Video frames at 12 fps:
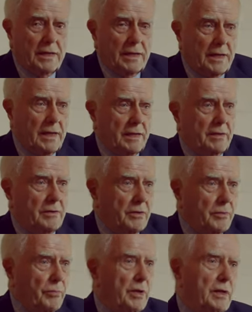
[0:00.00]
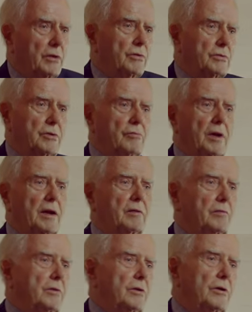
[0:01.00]
and we looked
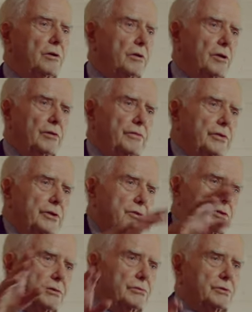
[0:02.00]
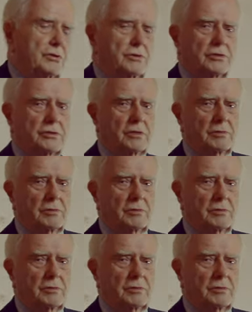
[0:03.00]
around all over the Chilterns,